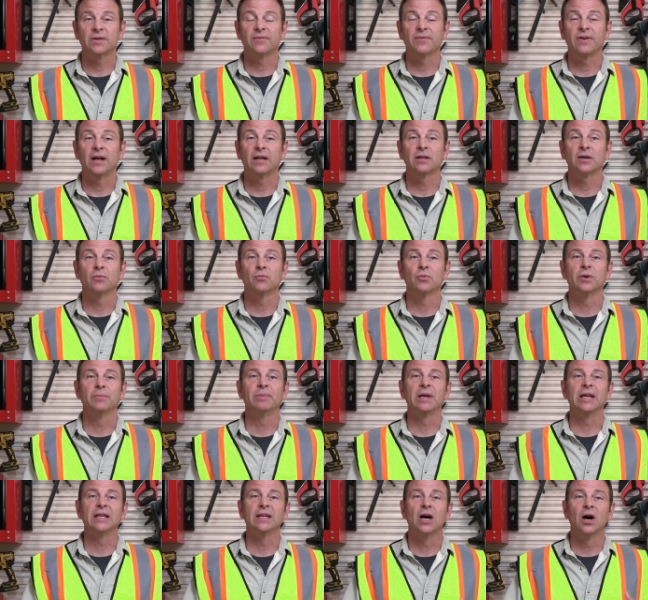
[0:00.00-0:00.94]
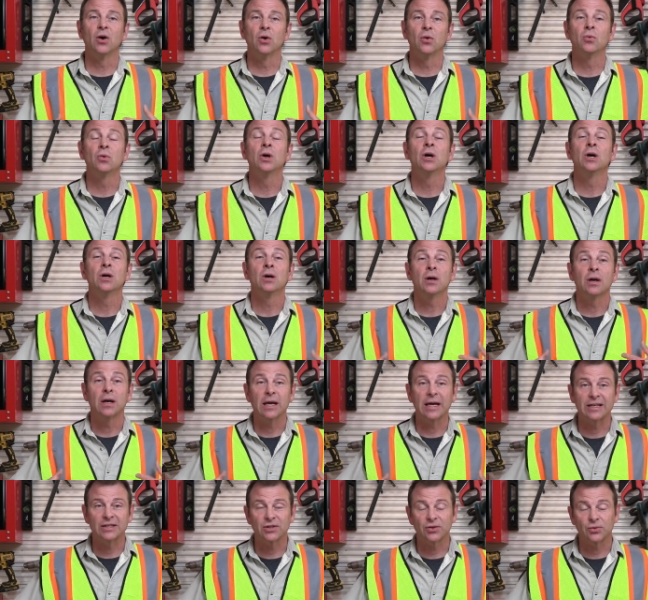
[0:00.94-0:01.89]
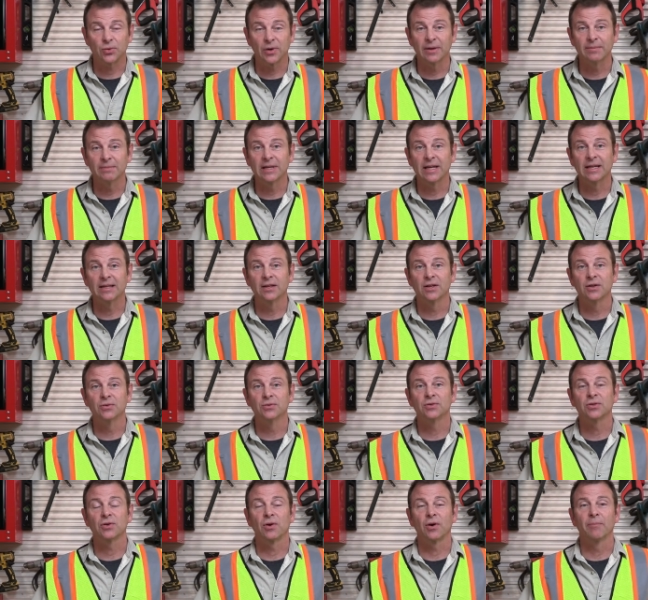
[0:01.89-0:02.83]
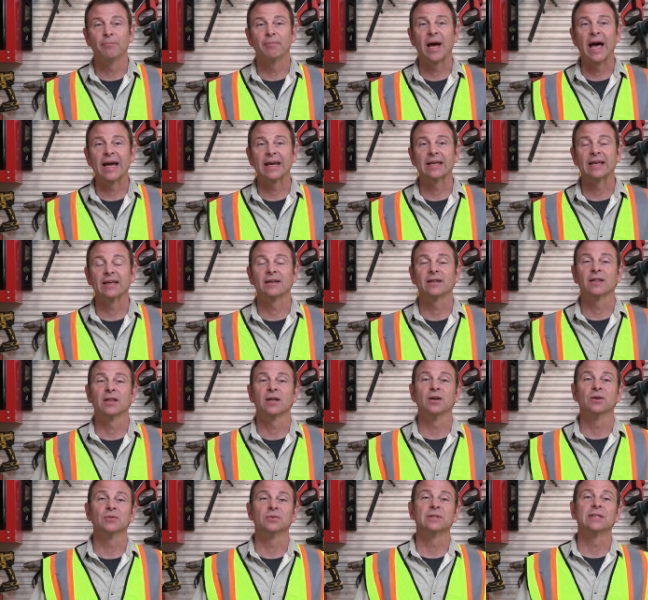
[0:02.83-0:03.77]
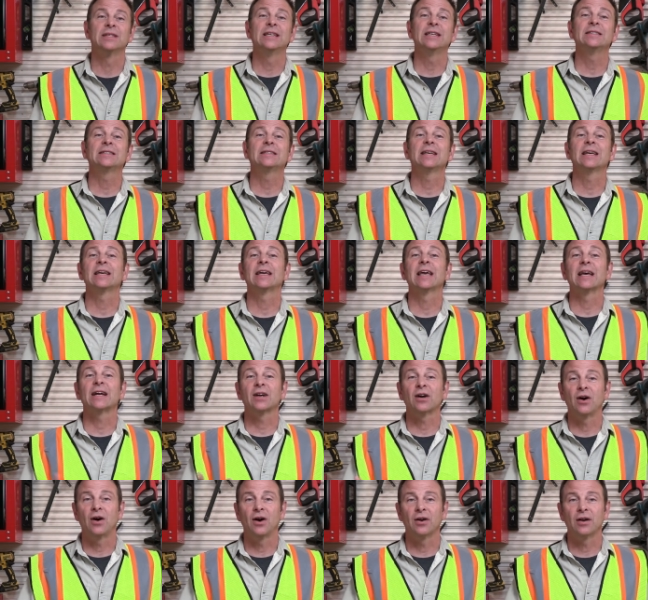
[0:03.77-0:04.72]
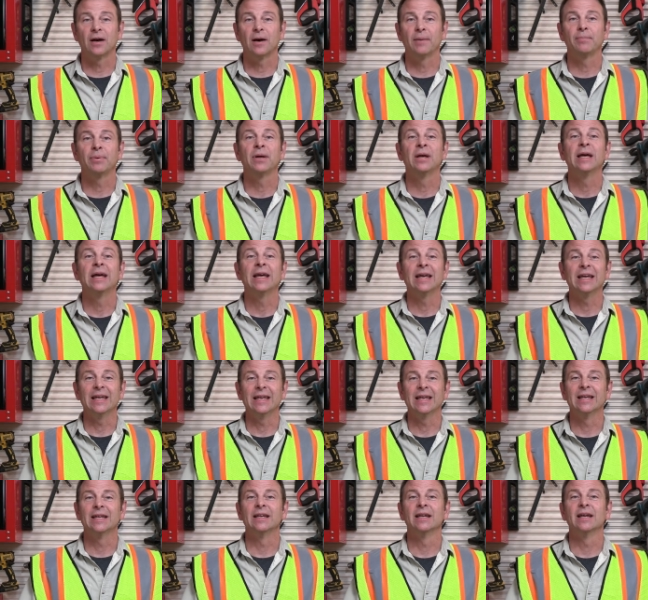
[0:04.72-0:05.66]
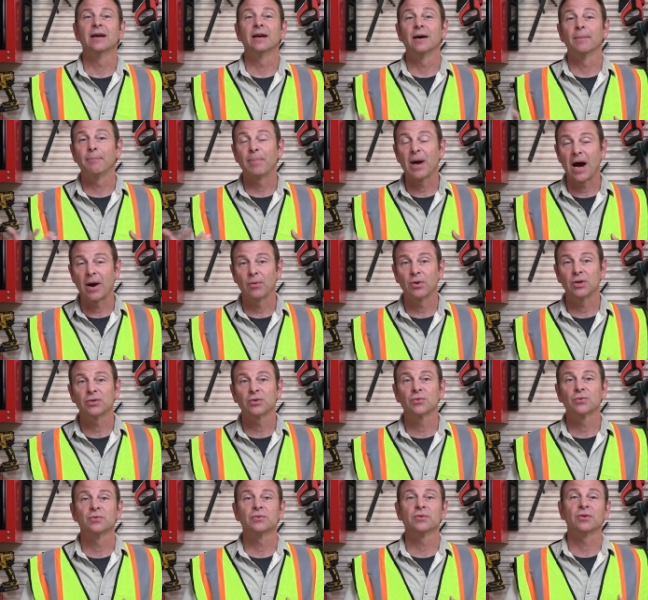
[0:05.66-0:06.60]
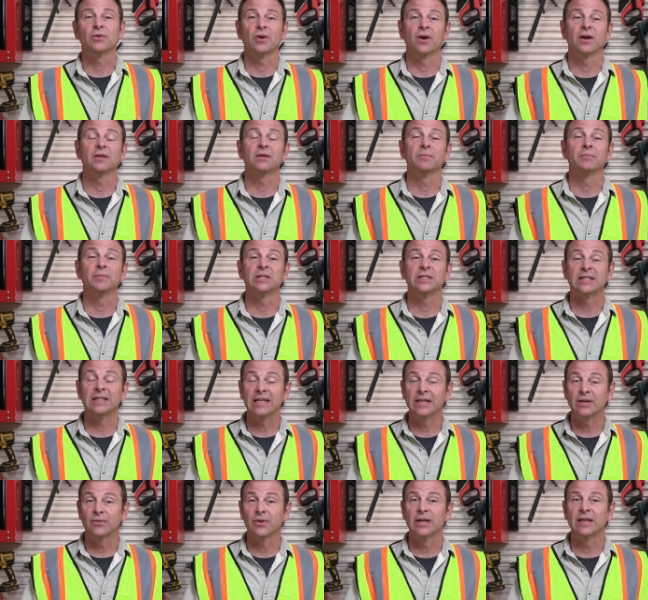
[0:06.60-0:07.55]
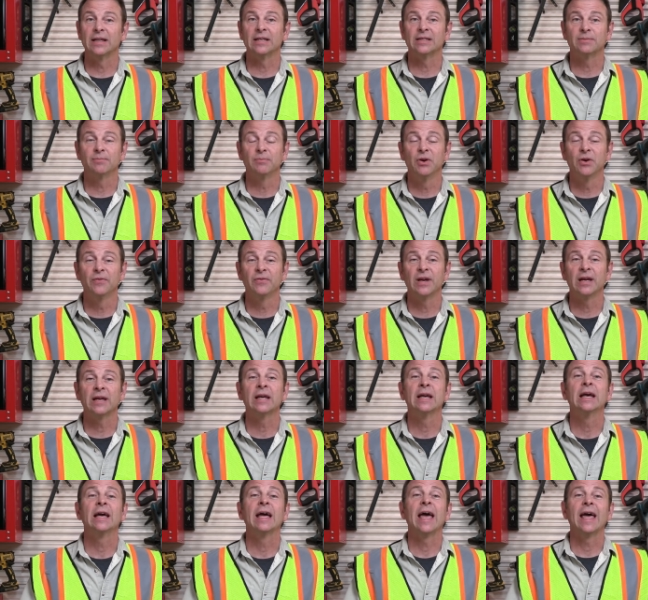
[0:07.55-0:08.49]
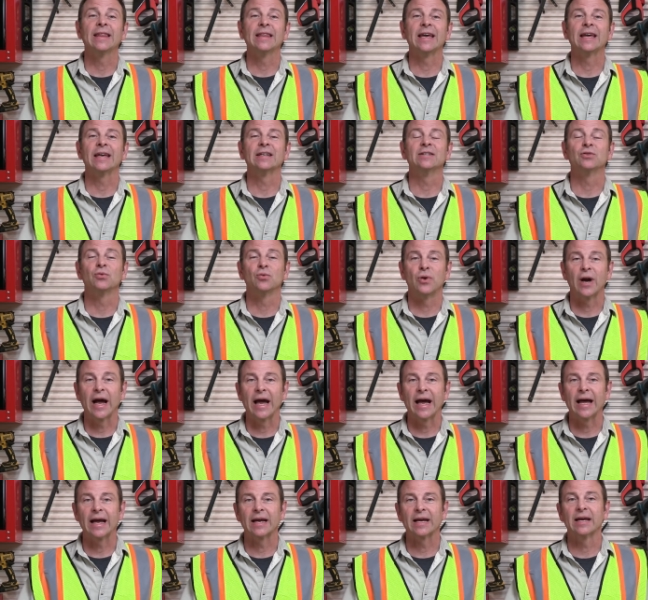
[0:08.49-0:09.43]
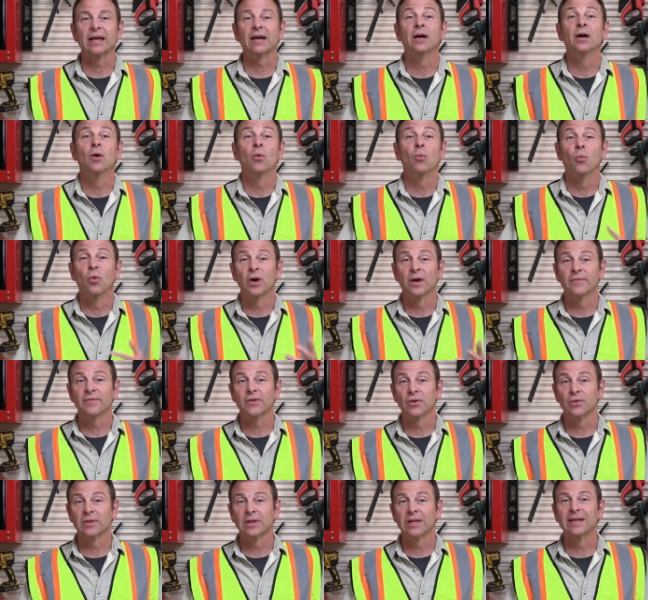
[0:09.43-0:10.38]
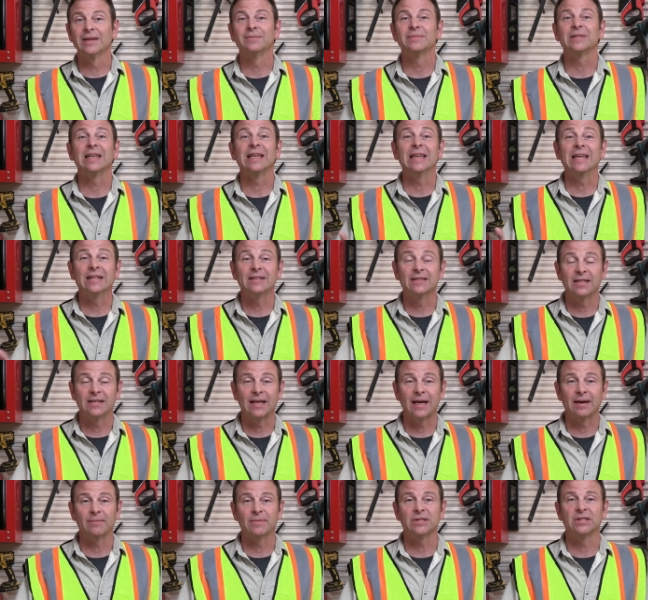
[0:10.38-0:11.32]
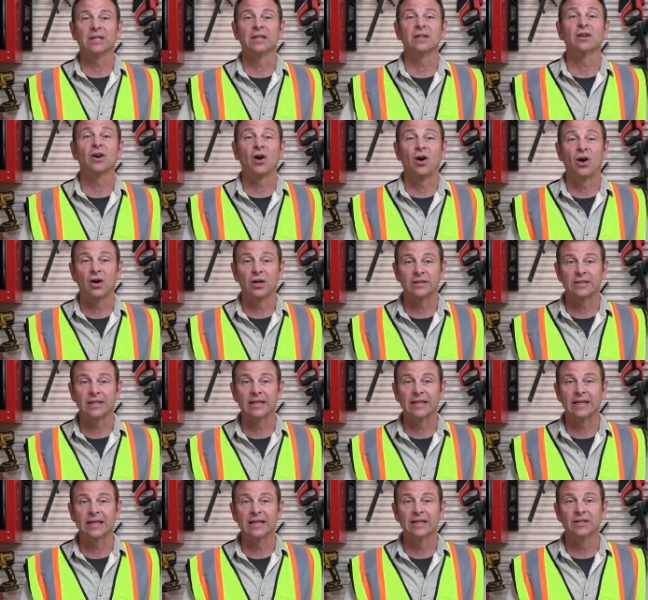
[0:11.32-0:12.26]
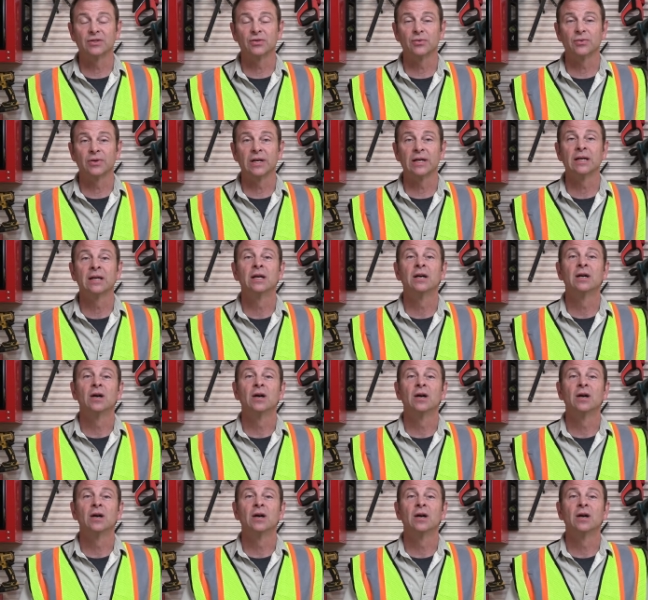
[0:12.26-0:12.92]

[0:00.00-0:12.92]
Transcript: to follow would be no extremely loose or baggy clothes. These can get caught up in power tools or other machinery that's moving, and they can drag one of your limbs into that machine, causing injury.